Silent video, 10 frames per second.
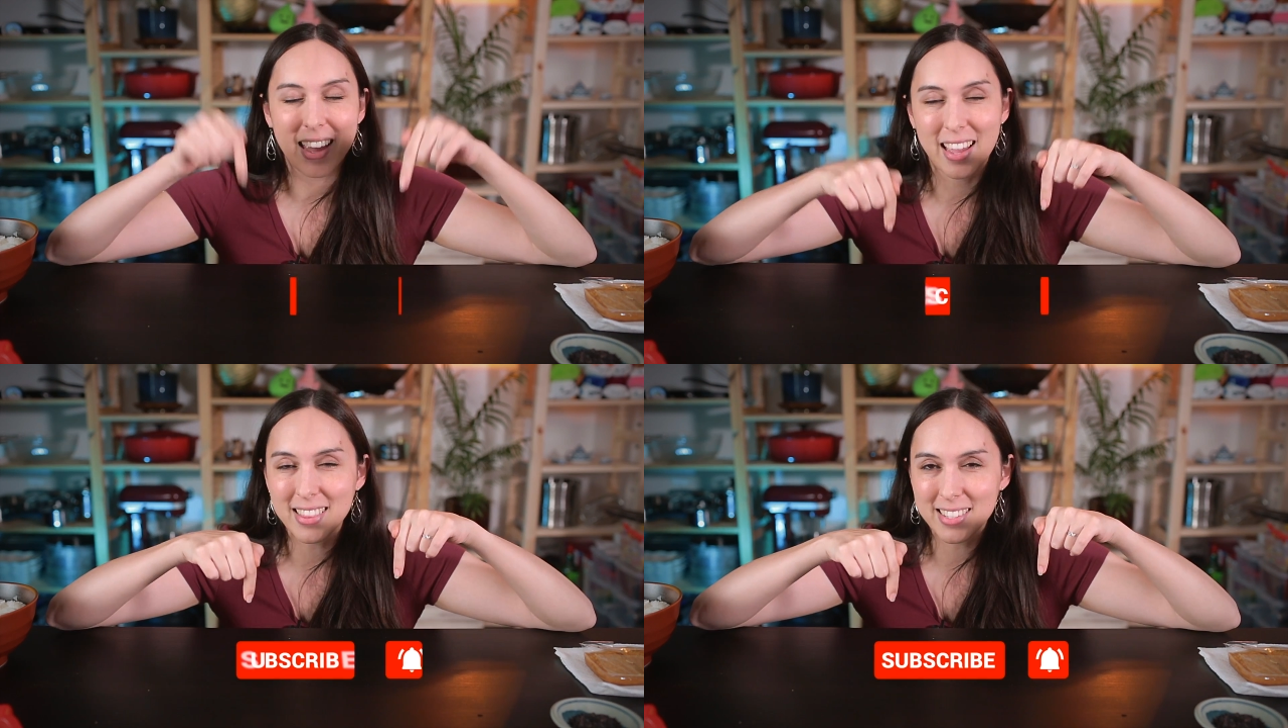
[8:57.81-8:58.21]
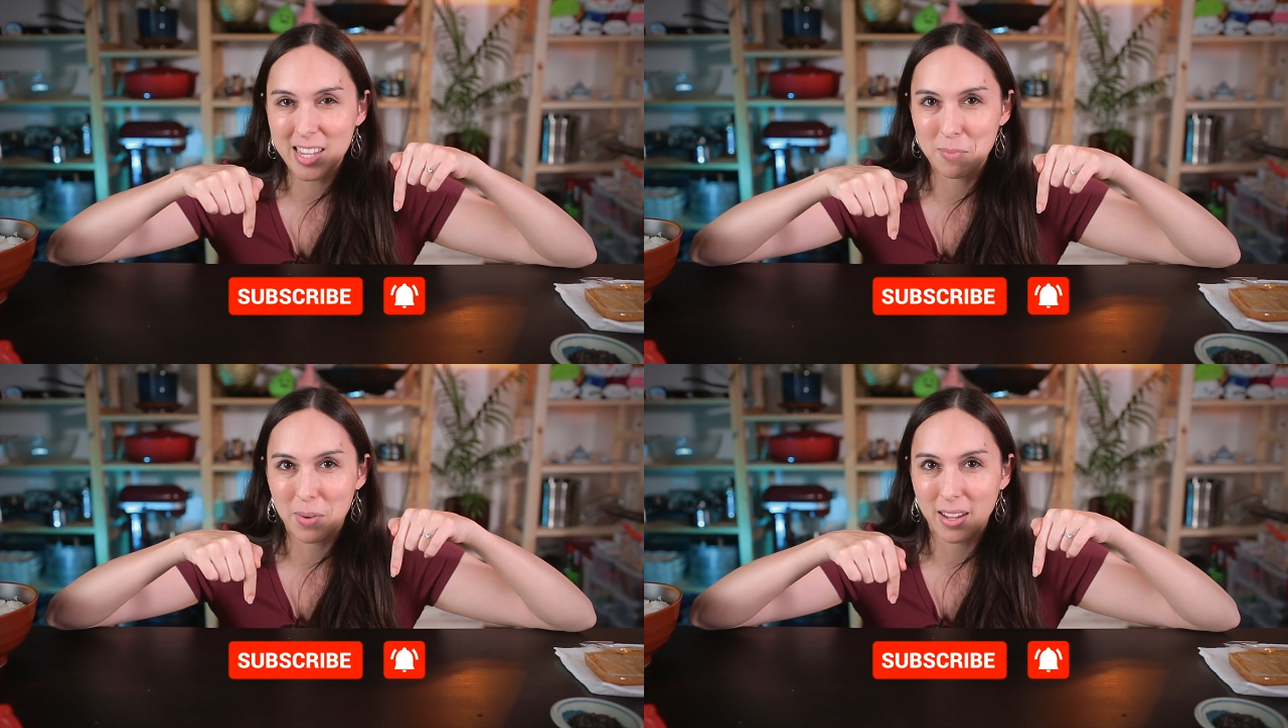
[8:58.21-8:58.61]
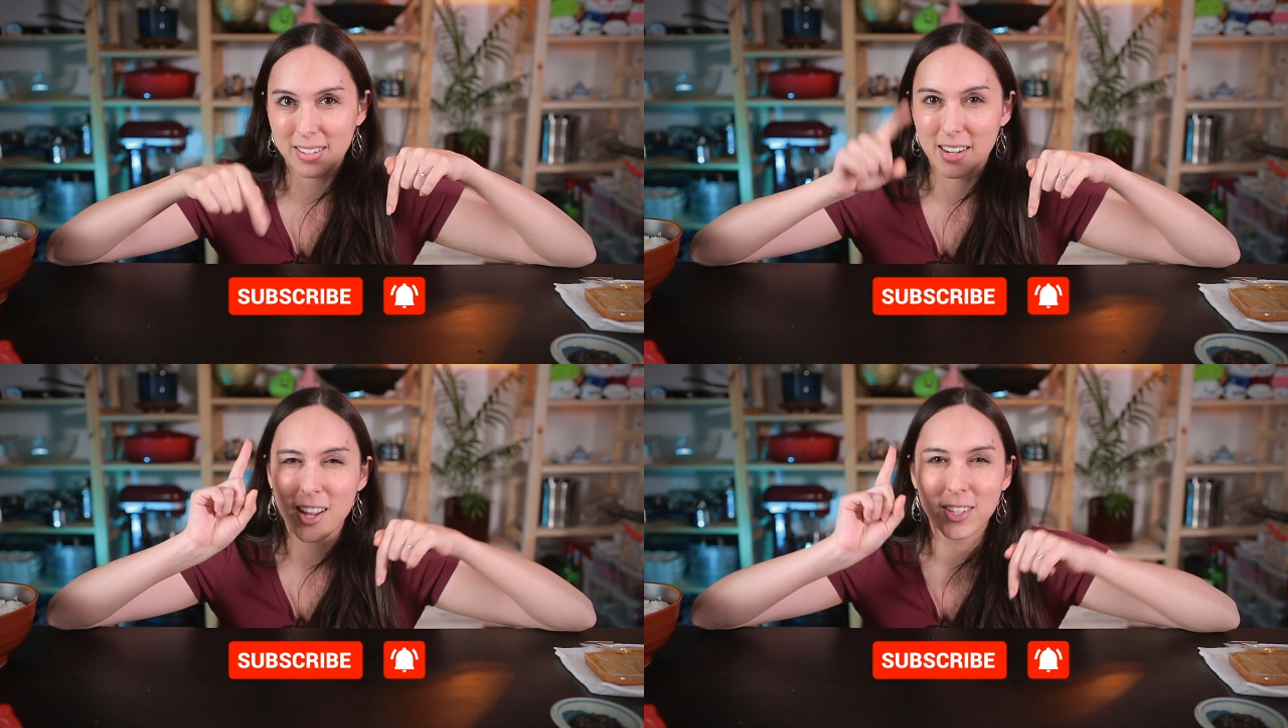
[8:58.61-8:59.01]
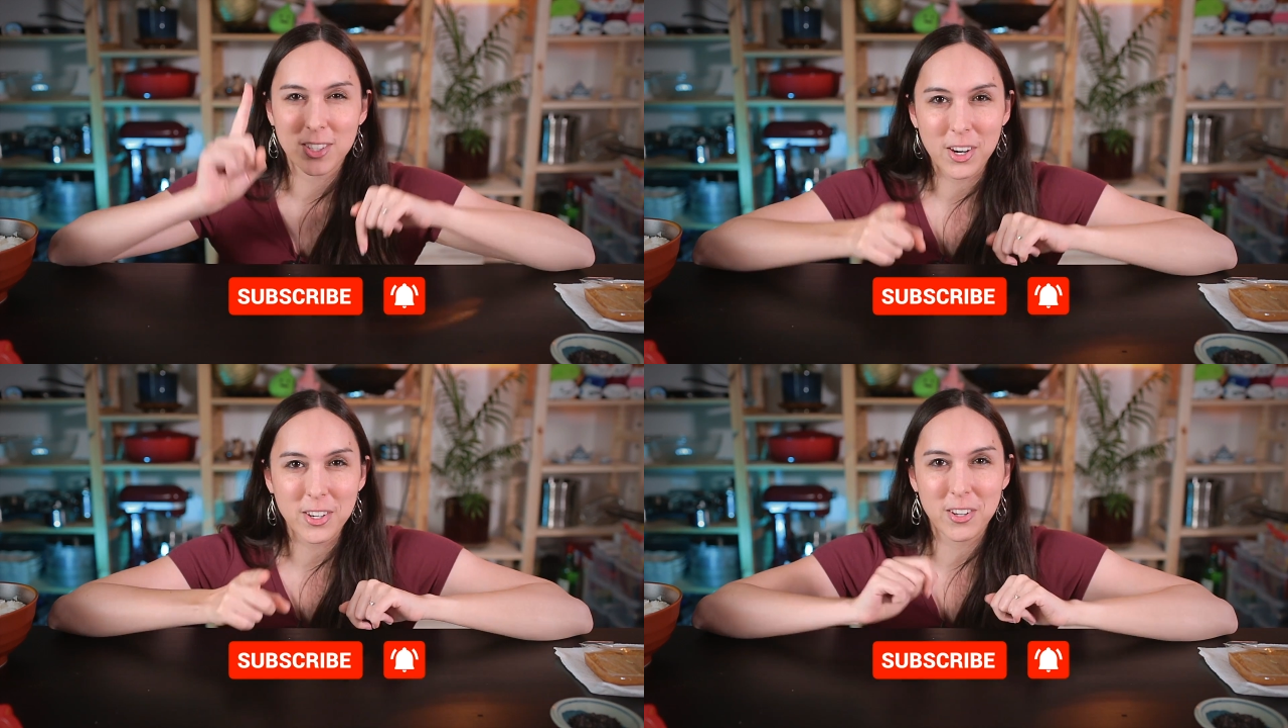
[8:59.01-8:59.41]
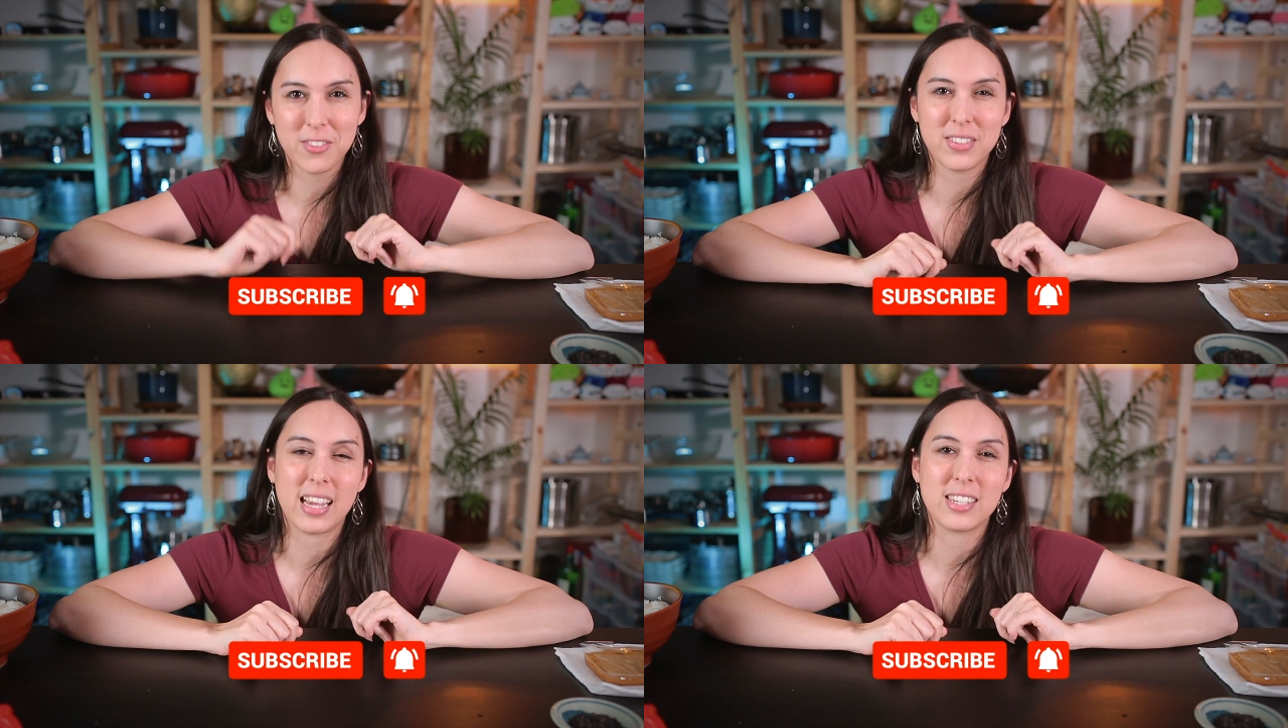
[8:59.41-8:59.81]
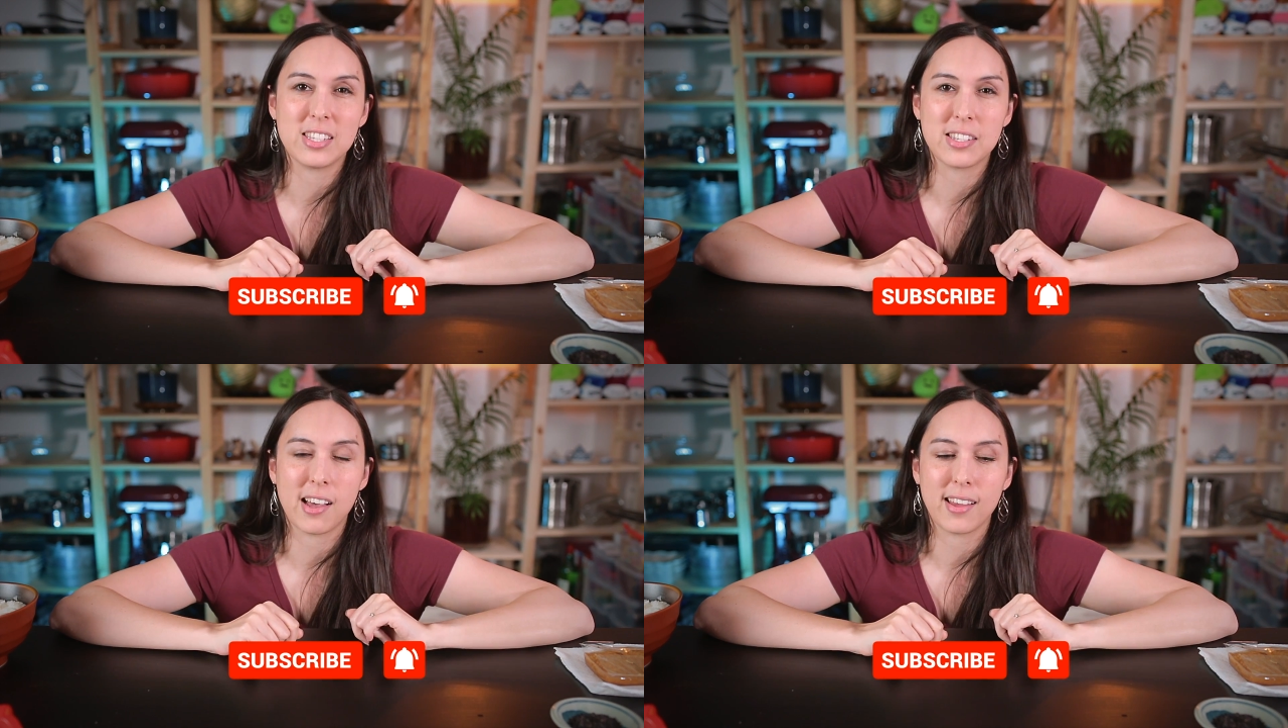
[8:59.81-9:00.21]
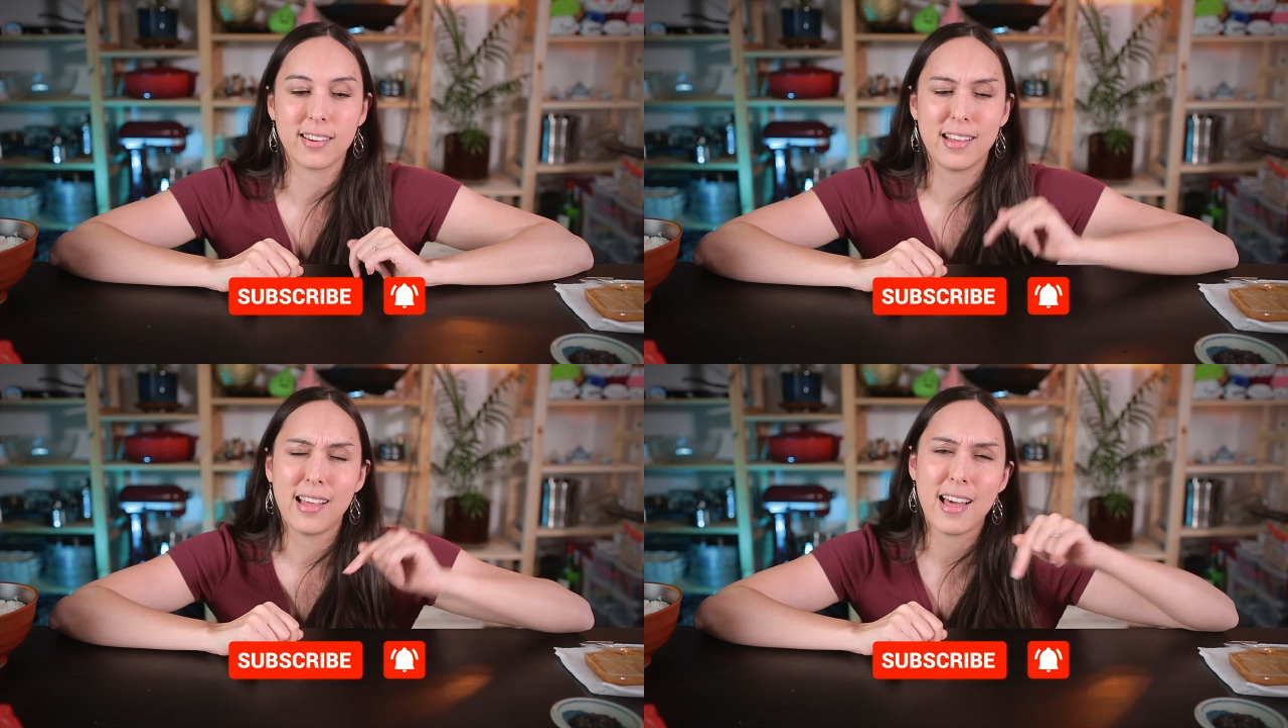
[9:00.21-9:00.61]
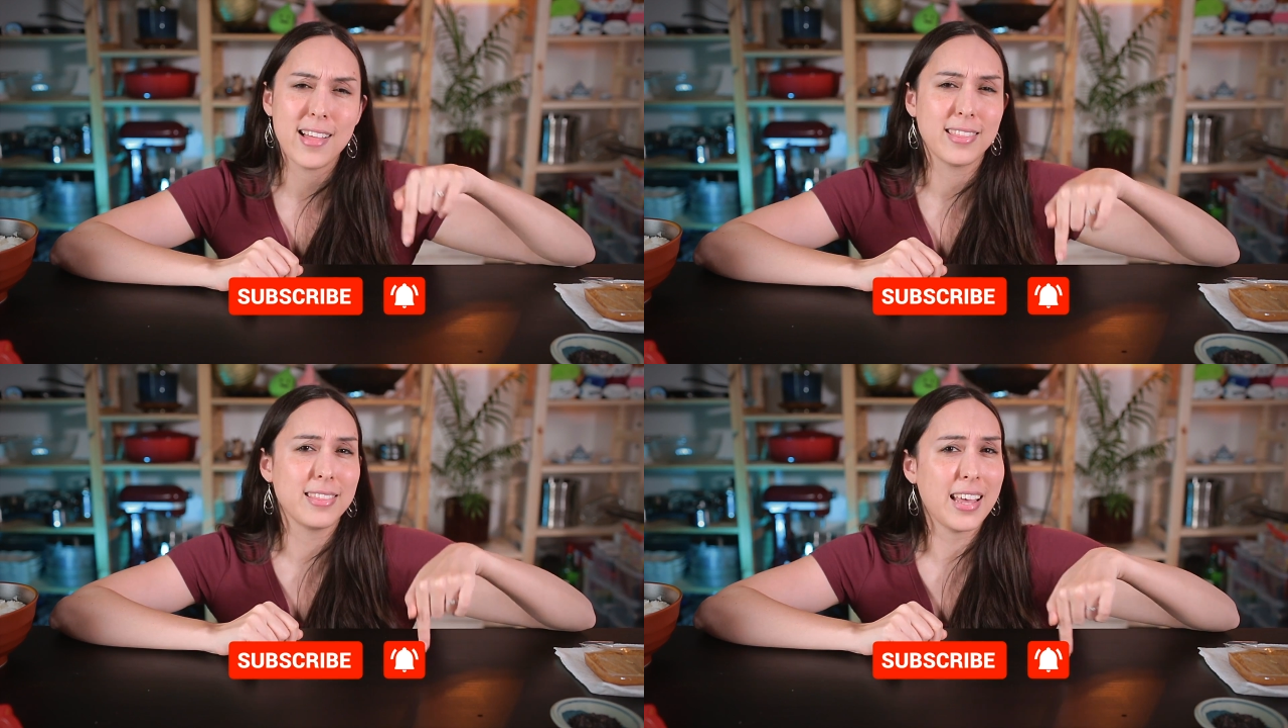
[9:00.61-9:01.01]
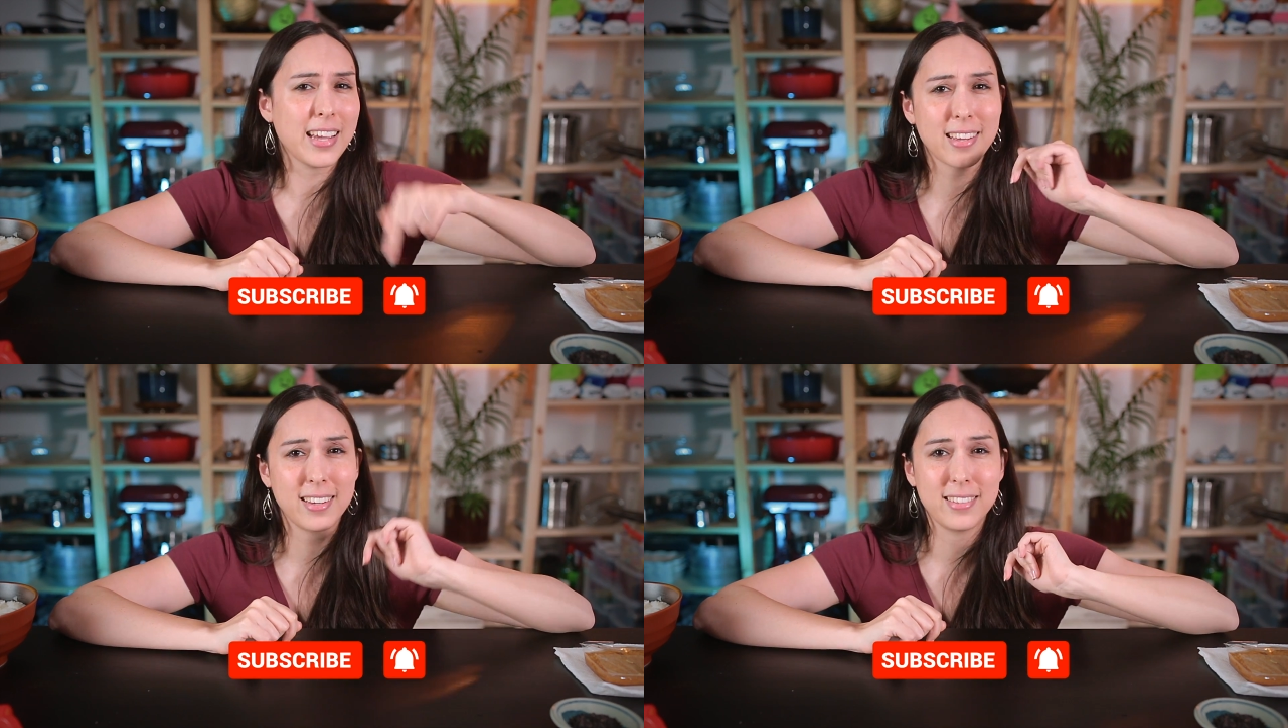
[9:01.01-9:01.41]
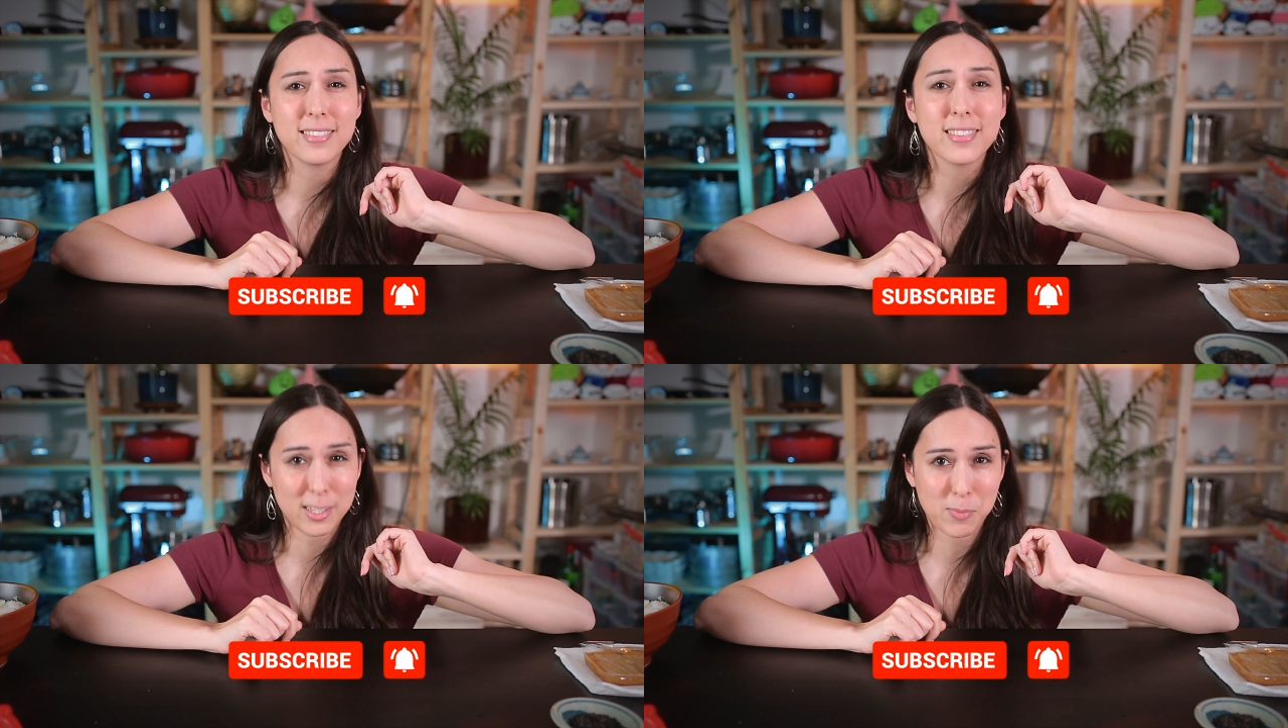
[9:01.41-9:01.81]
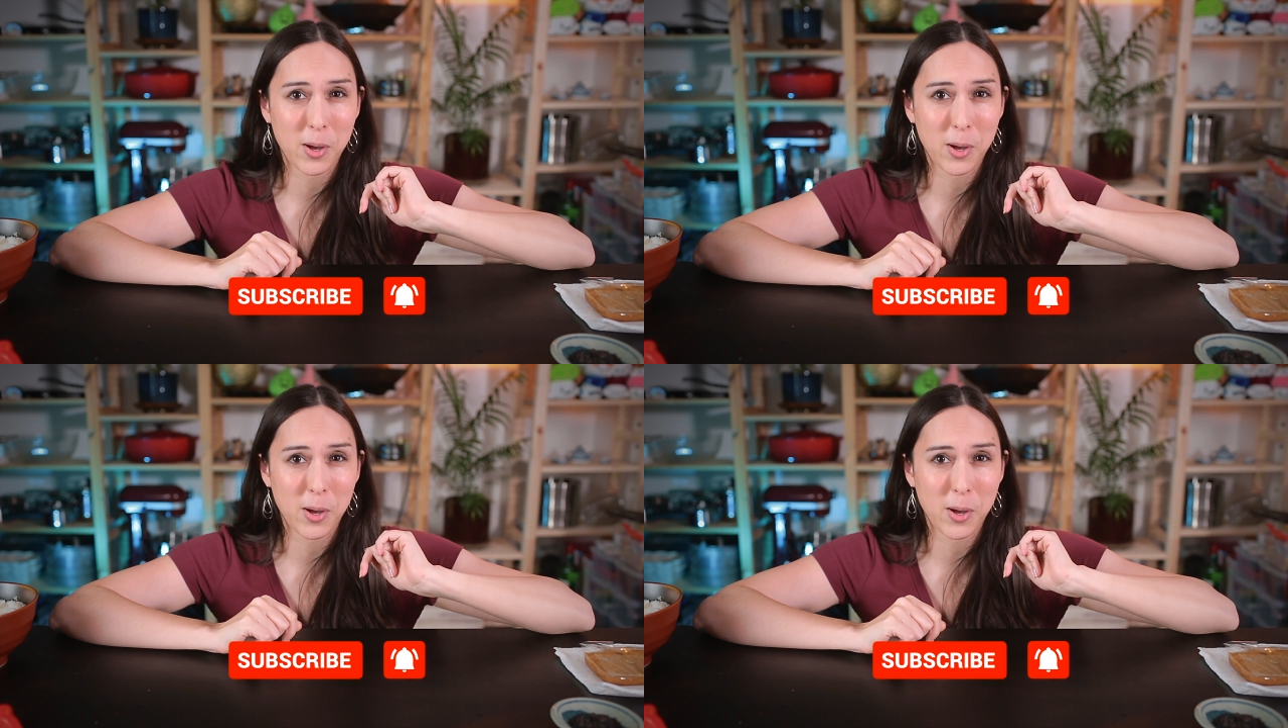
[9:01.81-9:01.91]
hit the sub button, turn notifications on, like this